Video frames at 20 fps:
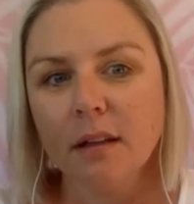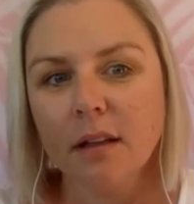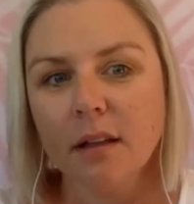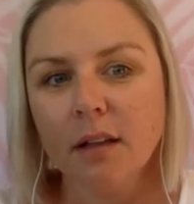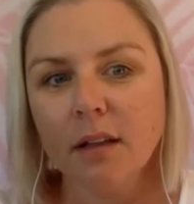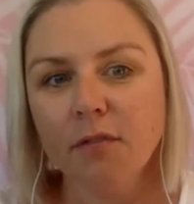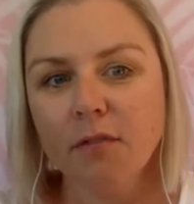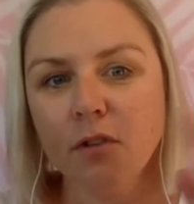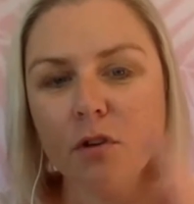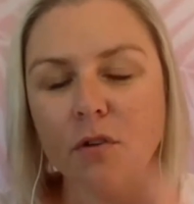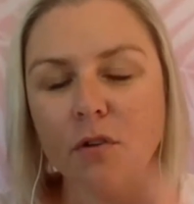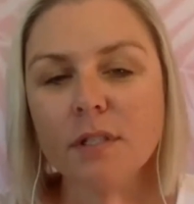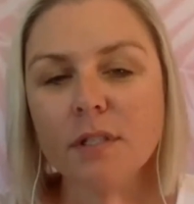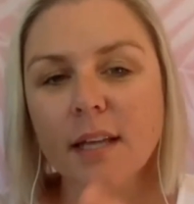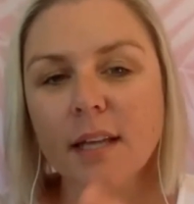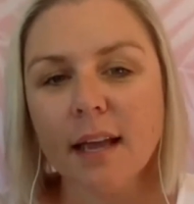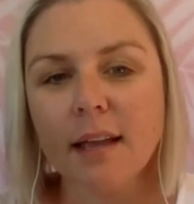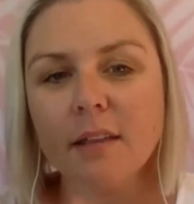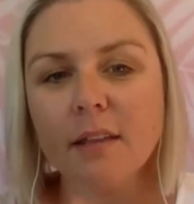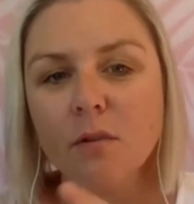if you
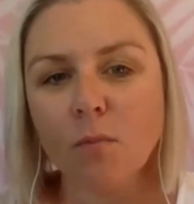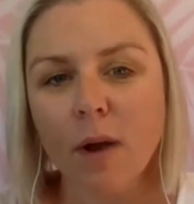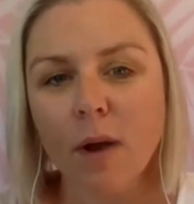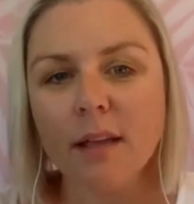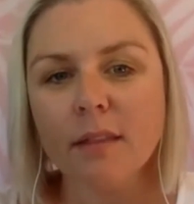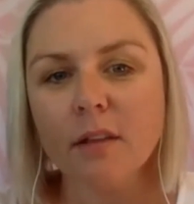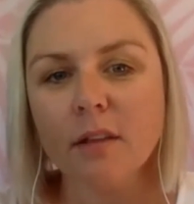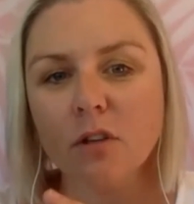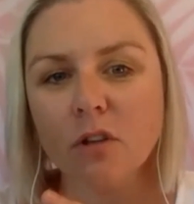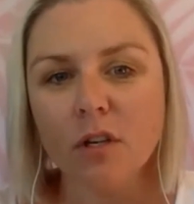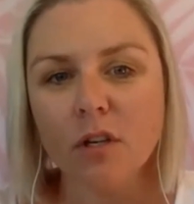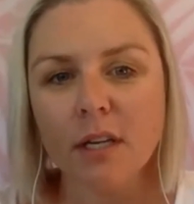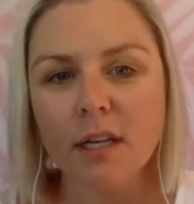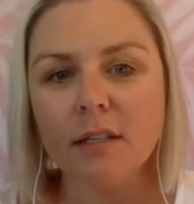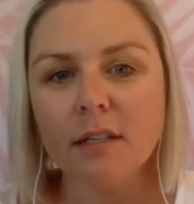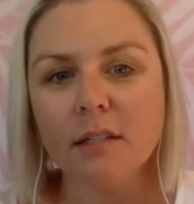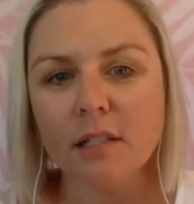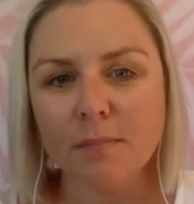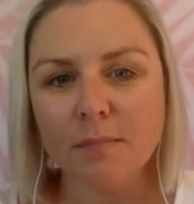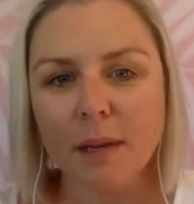say the way that you
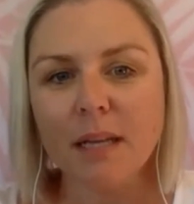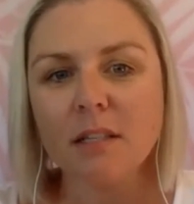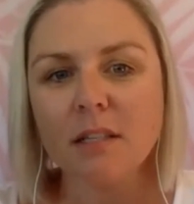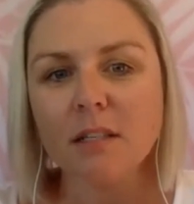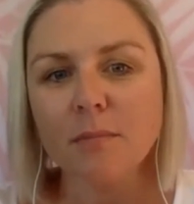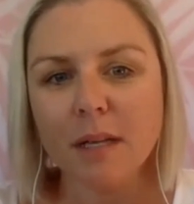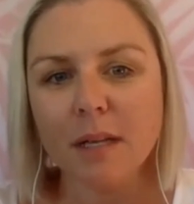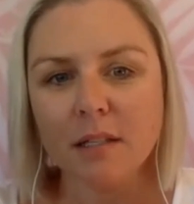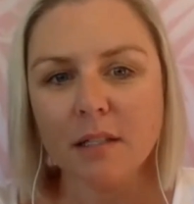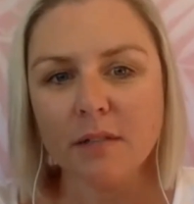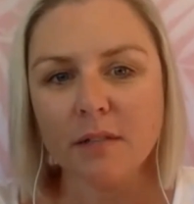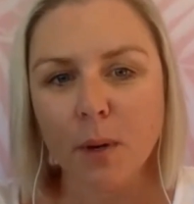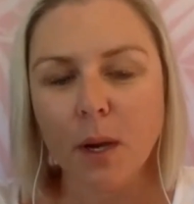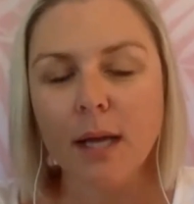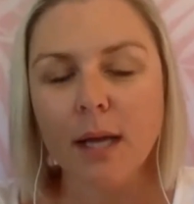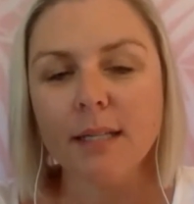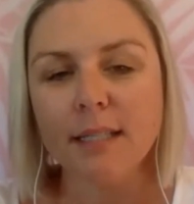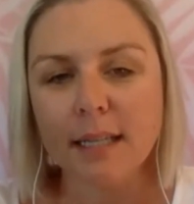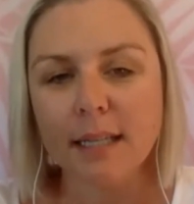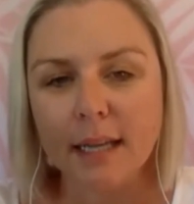need to speak to me is
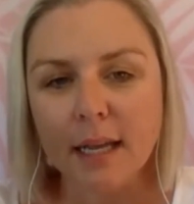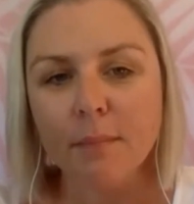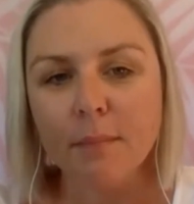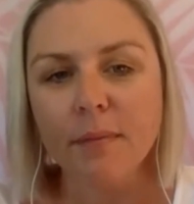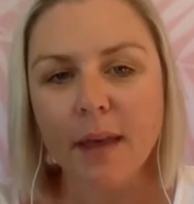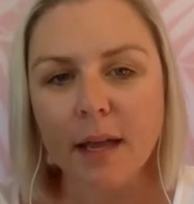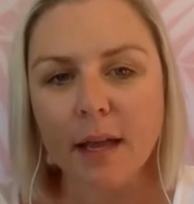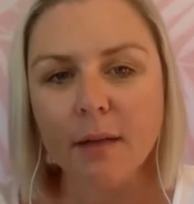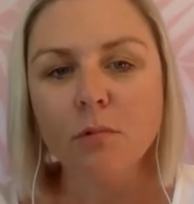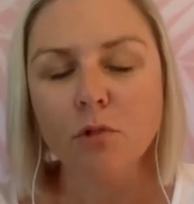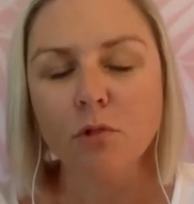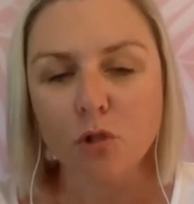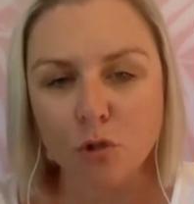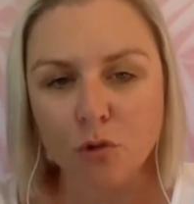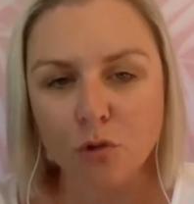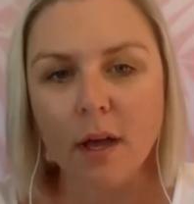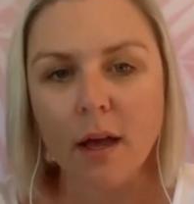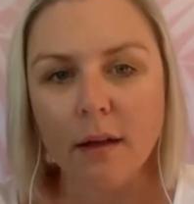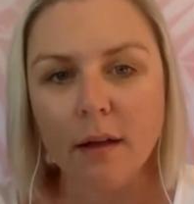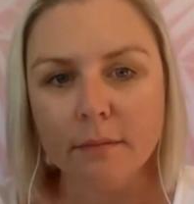by DM, they will
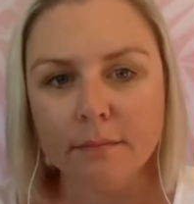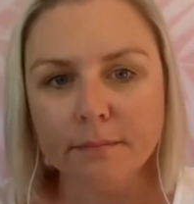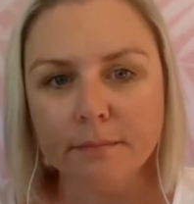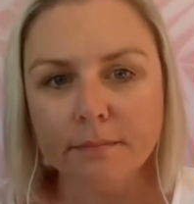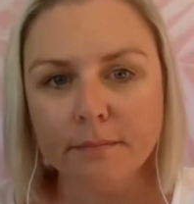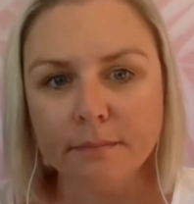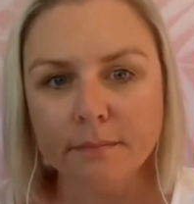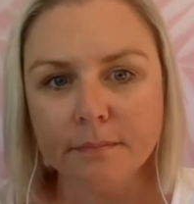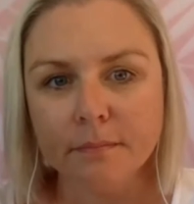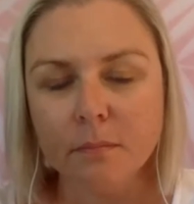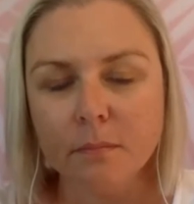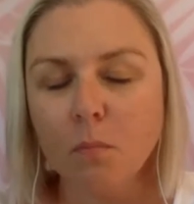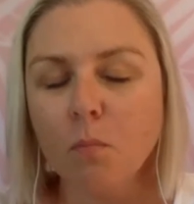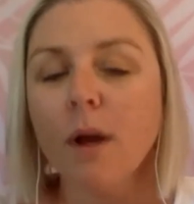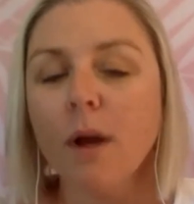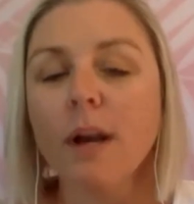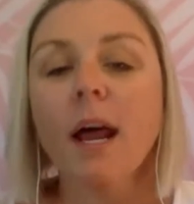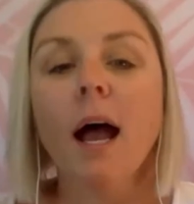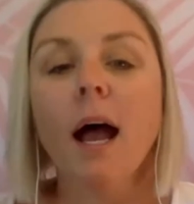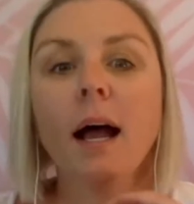do that.
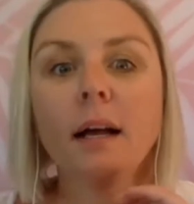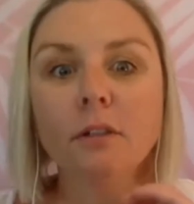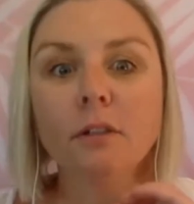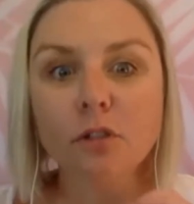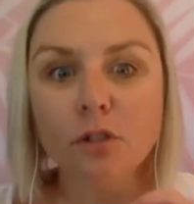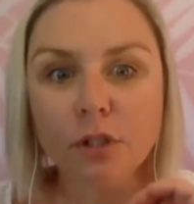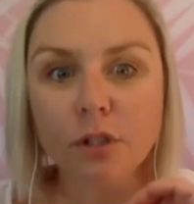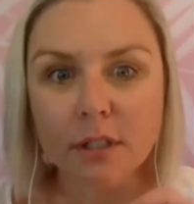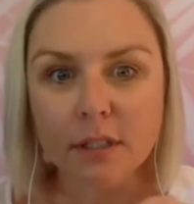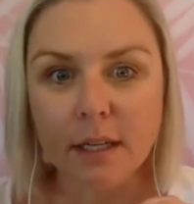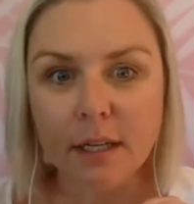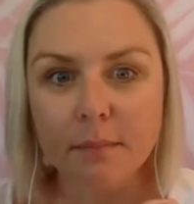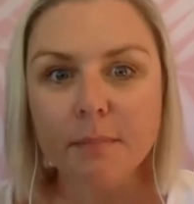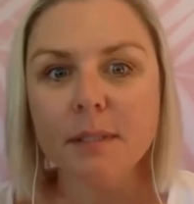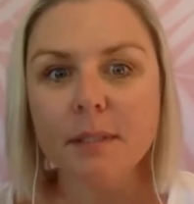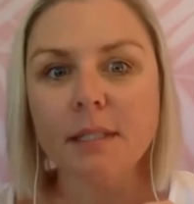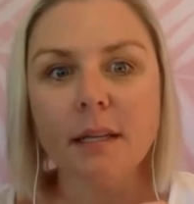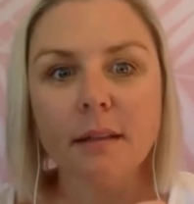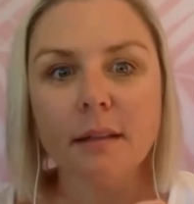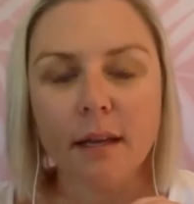
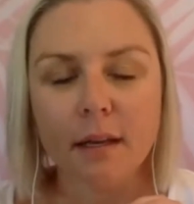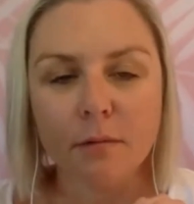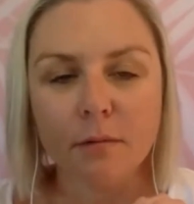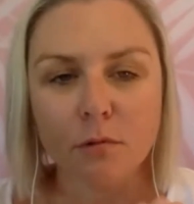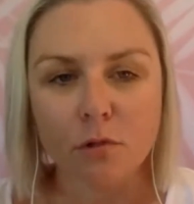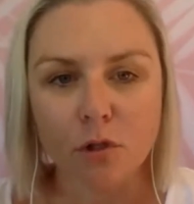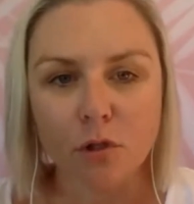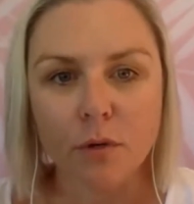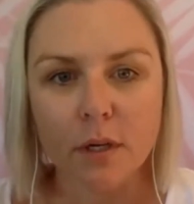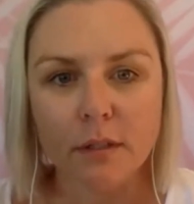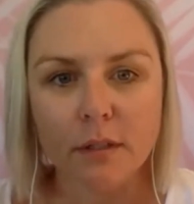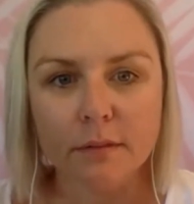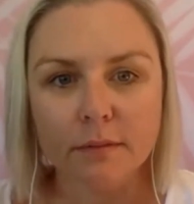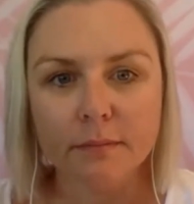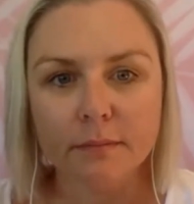110% they will do it.